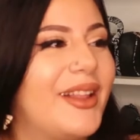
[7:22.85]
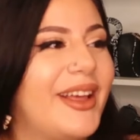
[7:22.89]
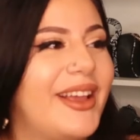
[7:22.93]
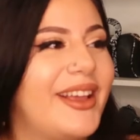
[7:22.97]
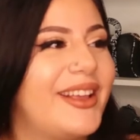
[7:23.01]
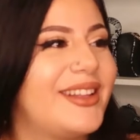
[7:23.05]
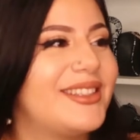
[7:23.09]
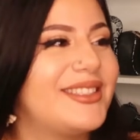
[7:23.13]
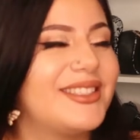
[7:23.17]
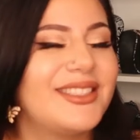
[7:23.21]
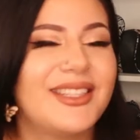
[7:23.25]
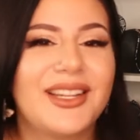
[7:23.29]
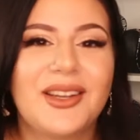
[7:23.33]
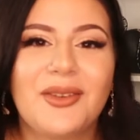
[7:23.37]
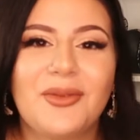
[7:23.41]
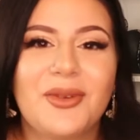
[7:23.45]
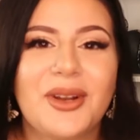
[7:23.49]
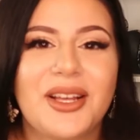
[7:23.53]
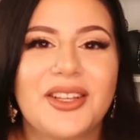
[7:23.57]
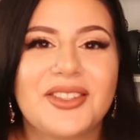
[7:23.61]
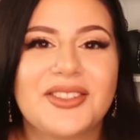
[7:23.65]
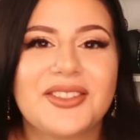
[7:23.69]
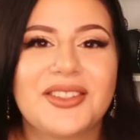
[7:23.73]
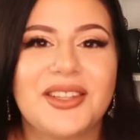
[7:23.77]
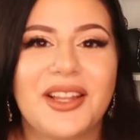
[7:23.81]
Like does
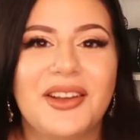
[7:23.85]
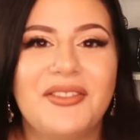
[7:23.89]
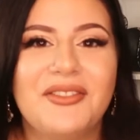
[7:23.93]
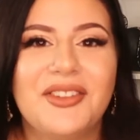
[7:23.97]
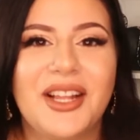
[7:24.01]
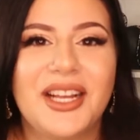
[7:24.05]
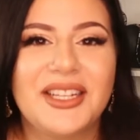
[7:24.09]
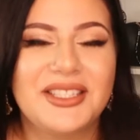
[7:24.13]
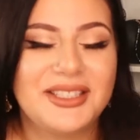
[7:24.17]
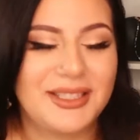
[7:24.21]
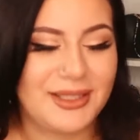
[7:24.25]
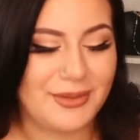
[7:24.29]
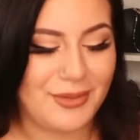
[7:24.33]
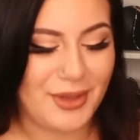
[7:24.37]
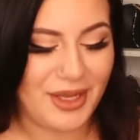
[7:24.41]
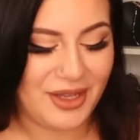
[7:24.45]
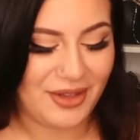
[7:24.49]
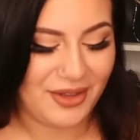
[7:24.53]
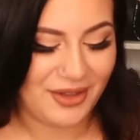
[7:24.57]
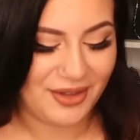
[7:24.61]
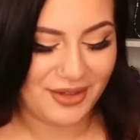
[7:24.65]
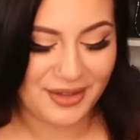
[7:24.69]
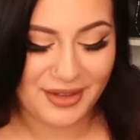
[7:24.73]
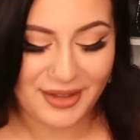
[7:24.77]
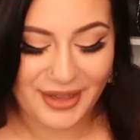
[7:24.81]
anyone else love that
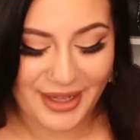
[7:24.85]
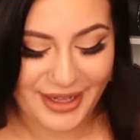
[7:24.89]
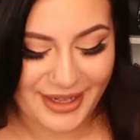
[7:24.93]
smell?